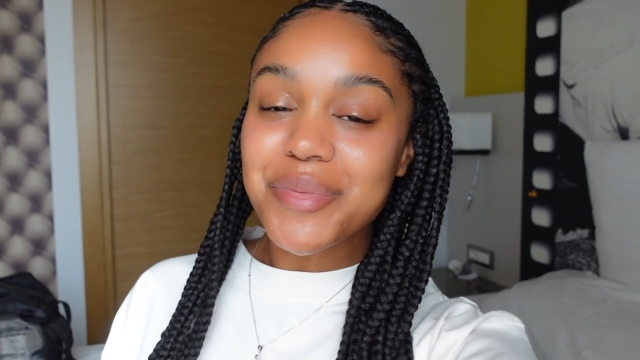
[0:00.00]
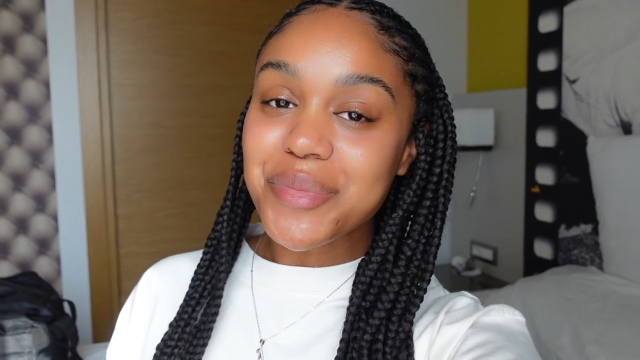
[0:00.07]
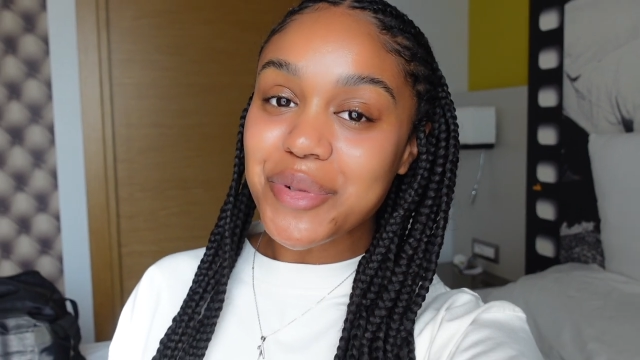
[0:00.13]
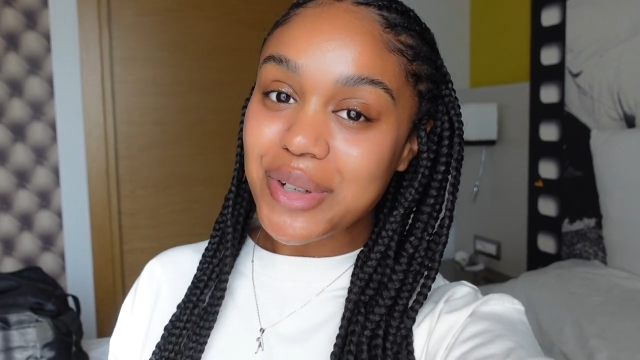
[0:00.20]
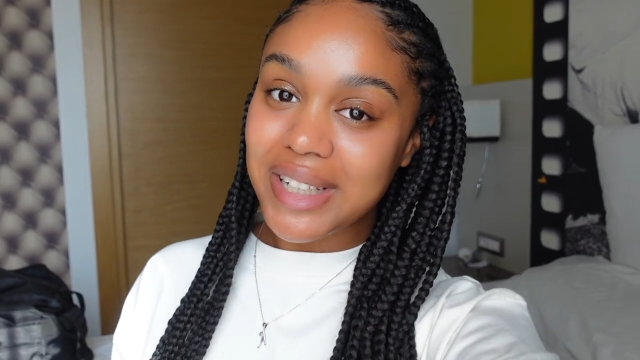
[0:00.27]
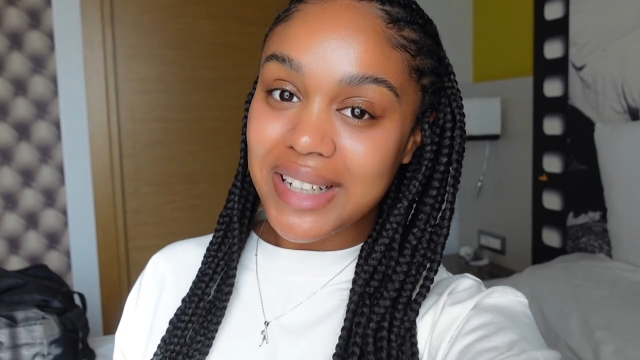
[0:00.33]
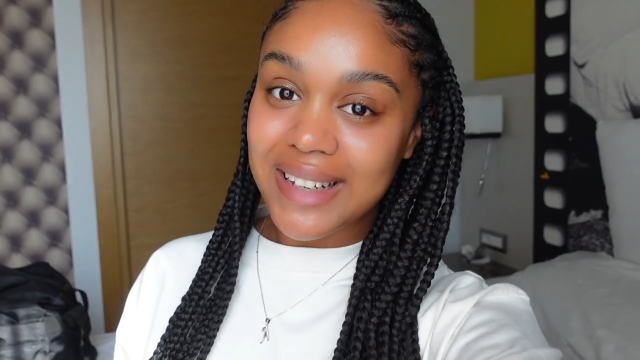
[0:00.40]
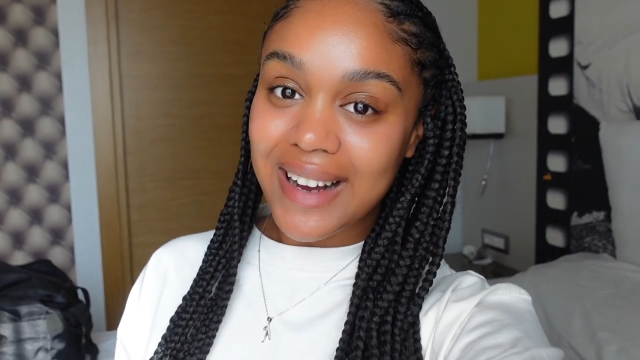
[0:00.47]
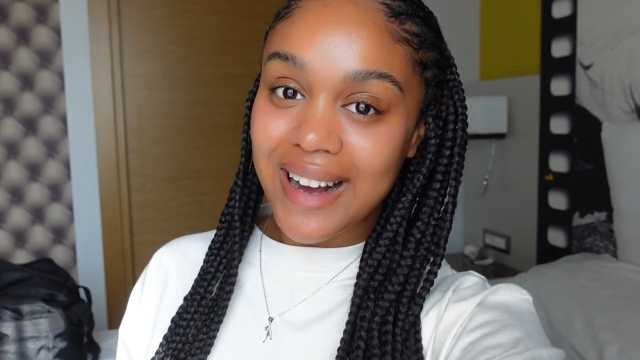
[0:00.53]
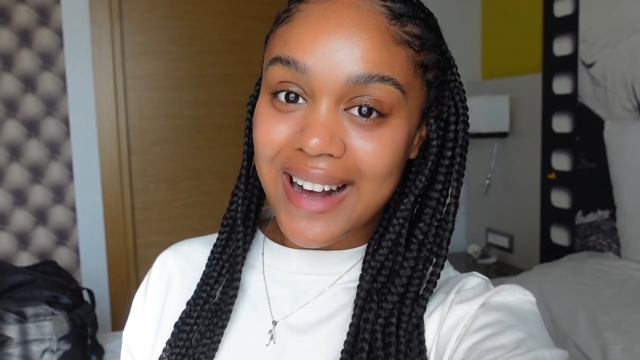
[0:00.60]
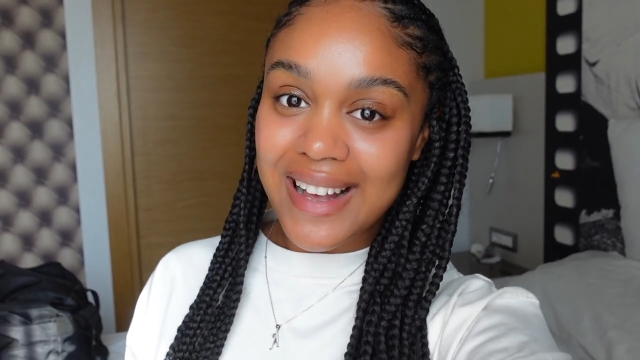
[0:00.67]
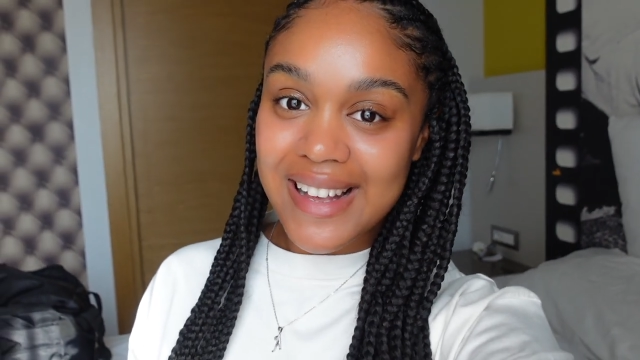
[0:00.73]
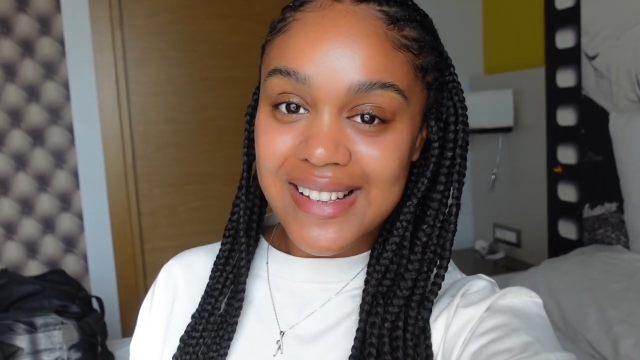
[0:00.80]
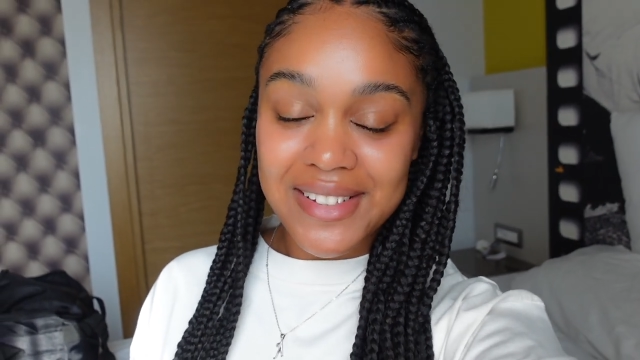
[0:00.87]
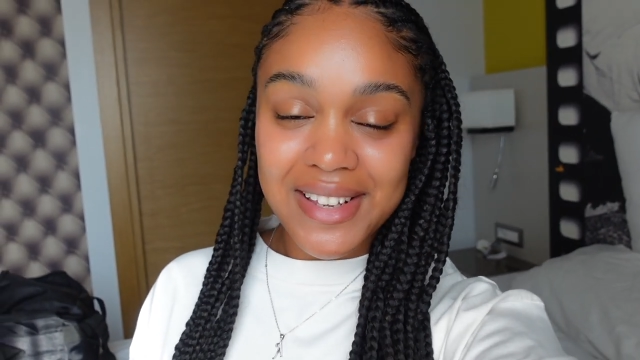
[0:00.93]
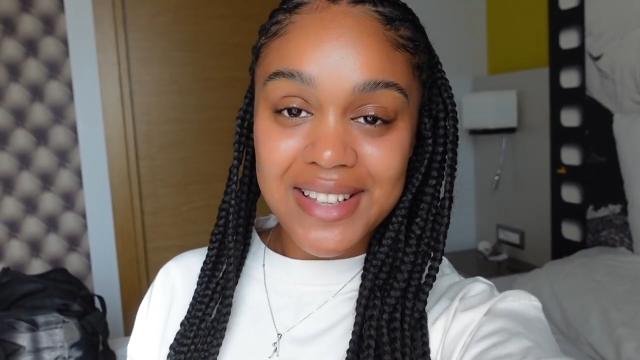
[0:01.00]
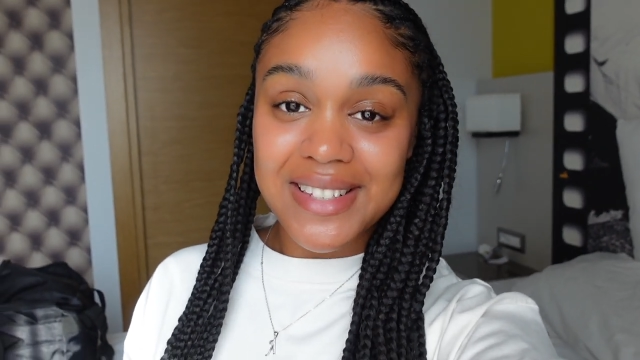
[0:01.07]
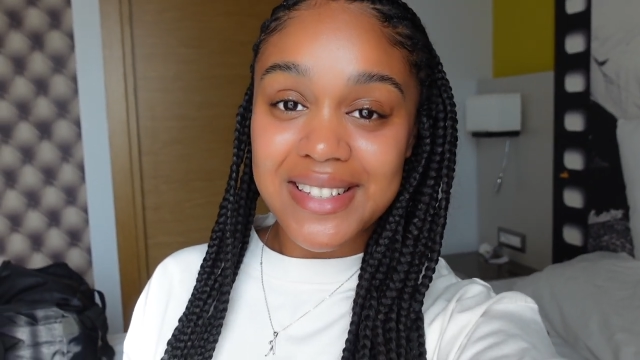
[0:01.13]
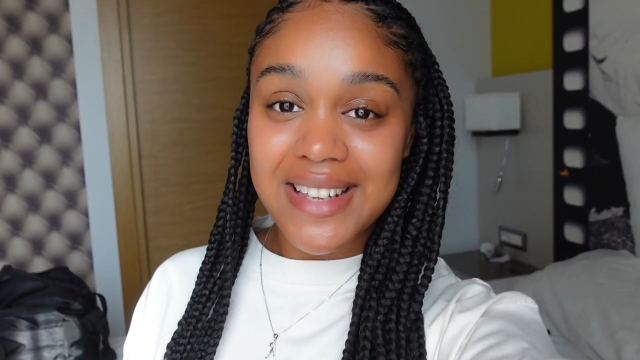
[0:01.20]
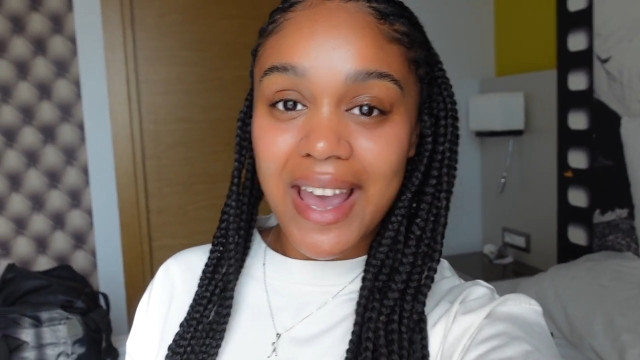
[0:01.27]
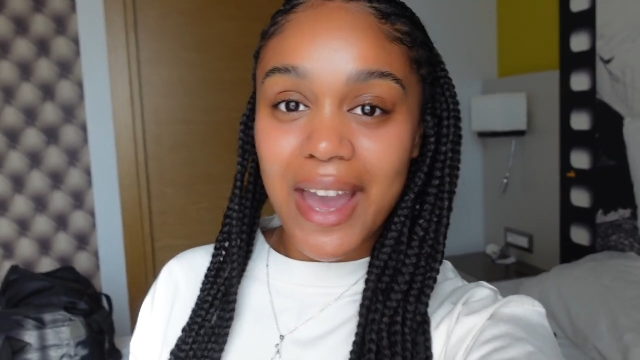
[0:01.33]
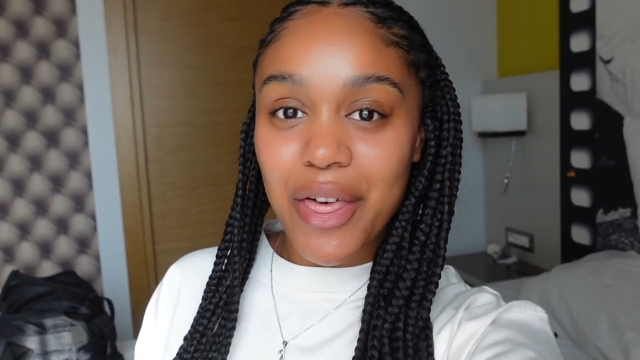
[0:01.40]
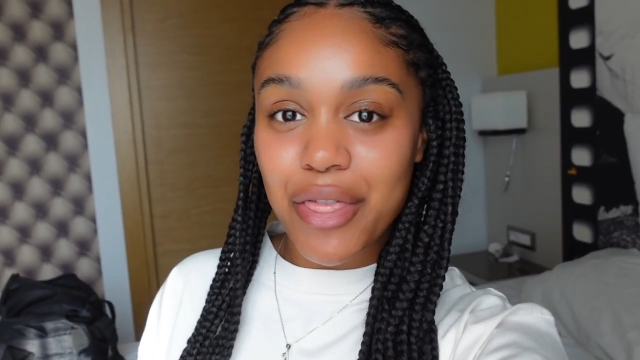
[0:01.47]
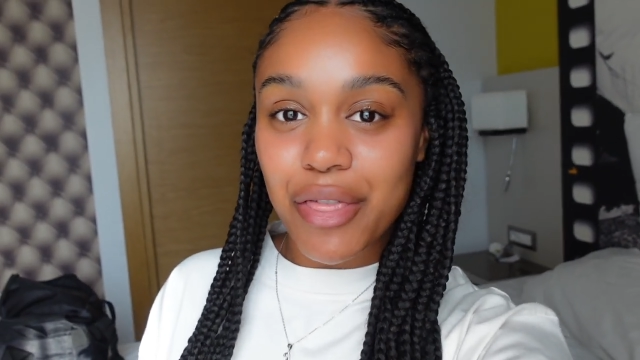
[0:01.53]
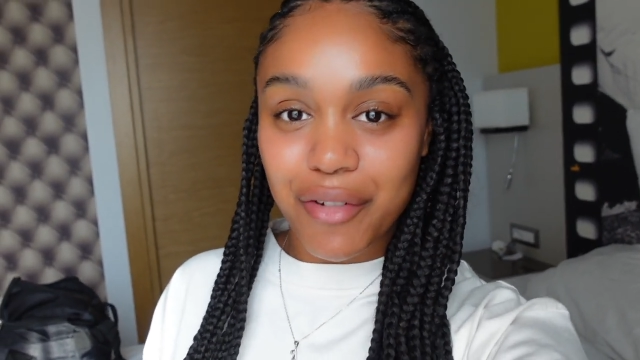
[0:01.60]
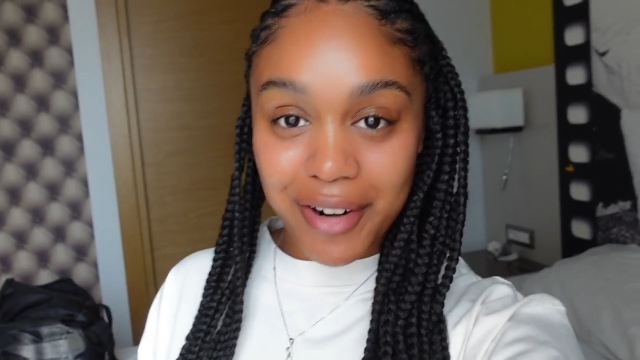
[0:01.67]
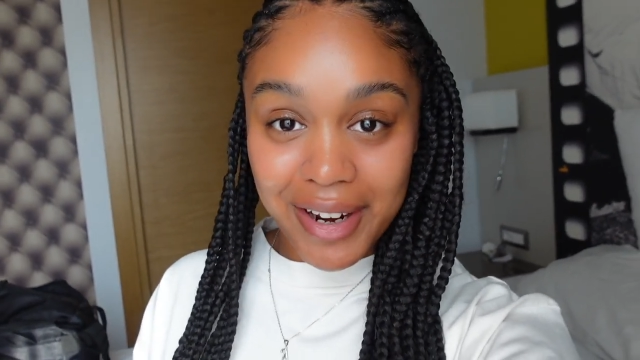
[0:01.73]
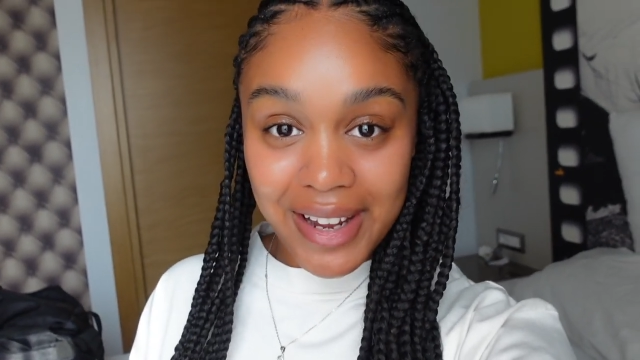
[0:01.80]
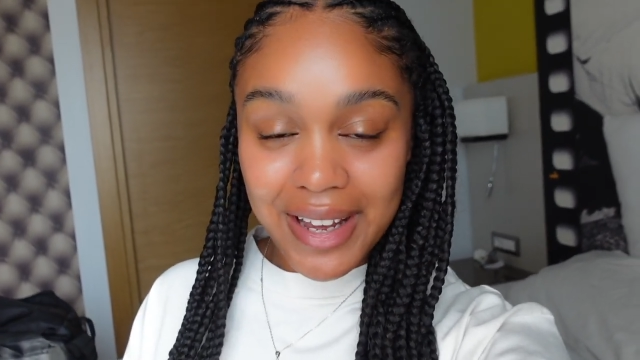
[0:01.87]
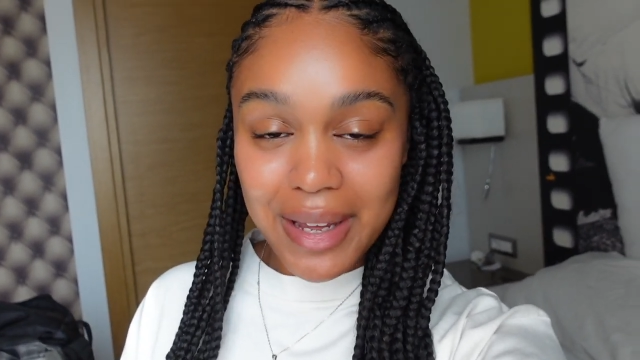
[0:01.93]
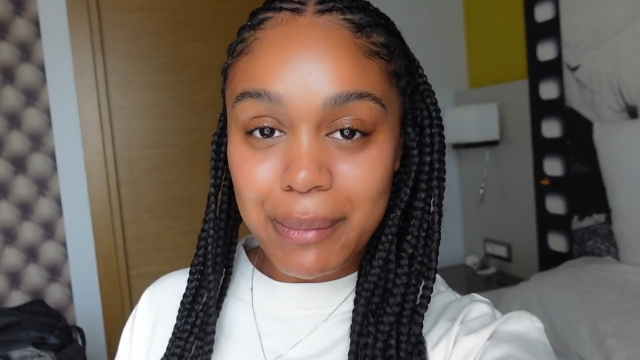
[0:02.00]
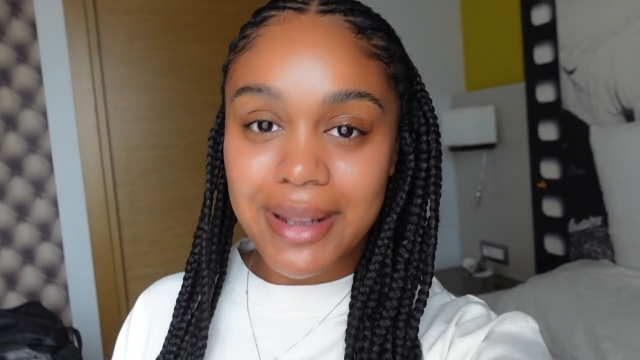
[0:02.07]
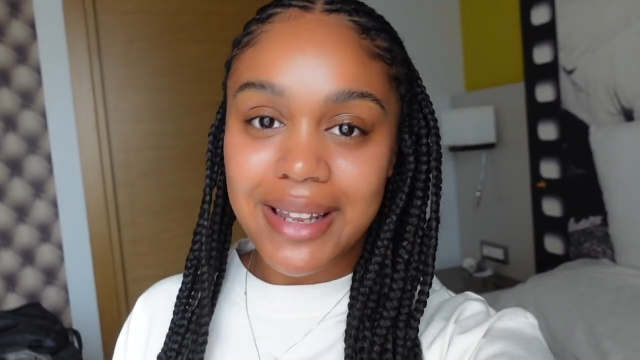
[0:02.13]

morning guys, it's day three in